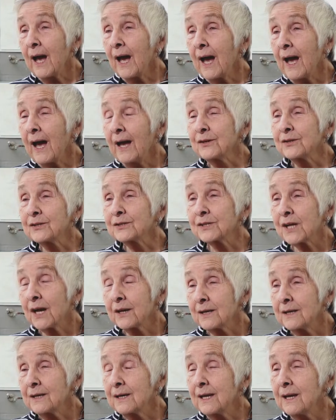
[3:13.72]
and
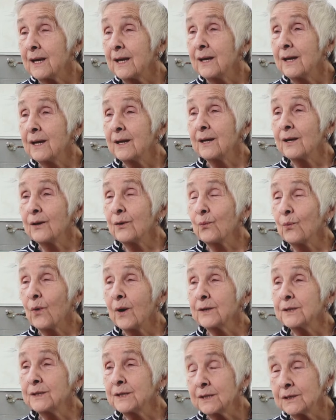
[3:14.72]
suddenly
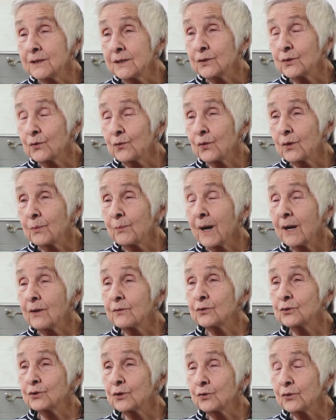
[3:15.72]
one didn't talk
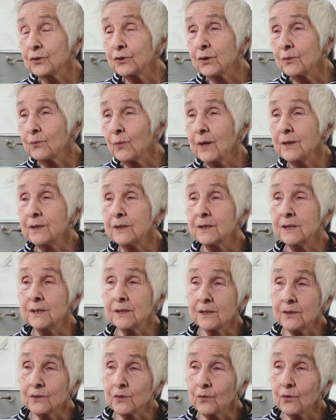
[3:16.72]
about children, one
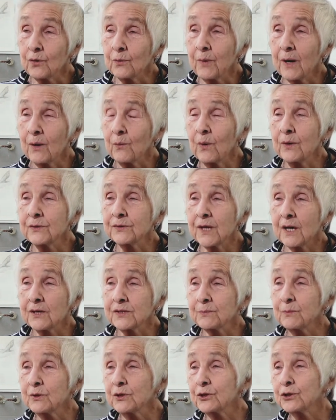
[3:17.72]
didn't talk about one's
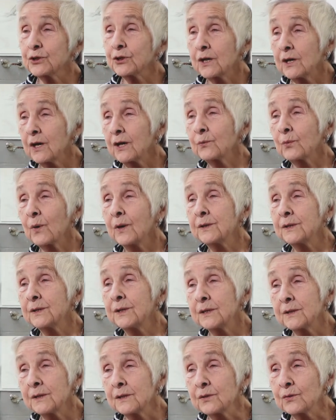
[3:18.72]
husband's shirt, one
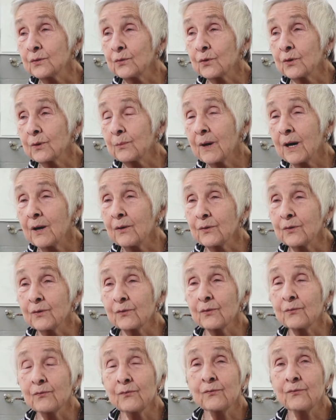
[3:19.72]
didn't talk about
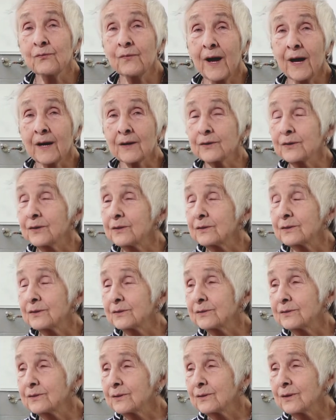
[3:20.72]
the fact
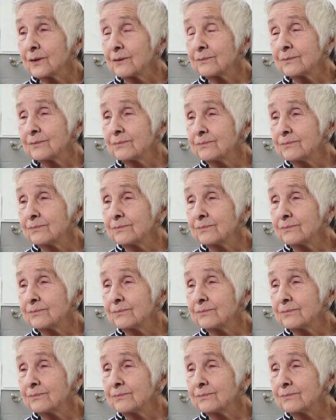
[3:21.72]
that the